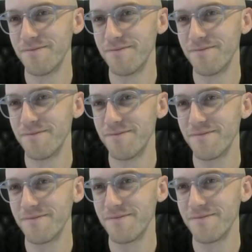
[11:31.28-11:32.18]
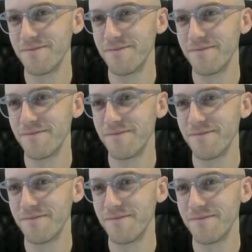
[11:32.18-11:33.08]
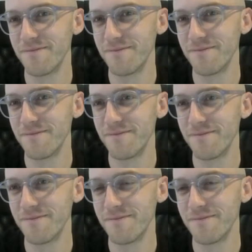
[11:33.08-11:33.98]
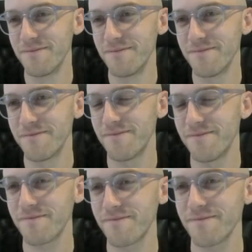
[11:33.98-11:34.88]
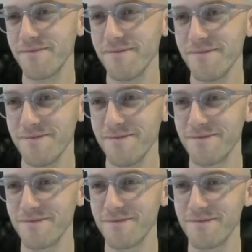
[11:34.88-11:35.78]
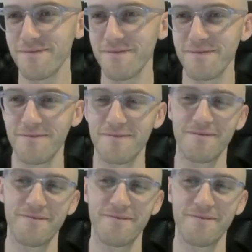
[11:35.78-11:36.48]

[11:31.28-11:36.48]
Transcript: The person shown says nothing.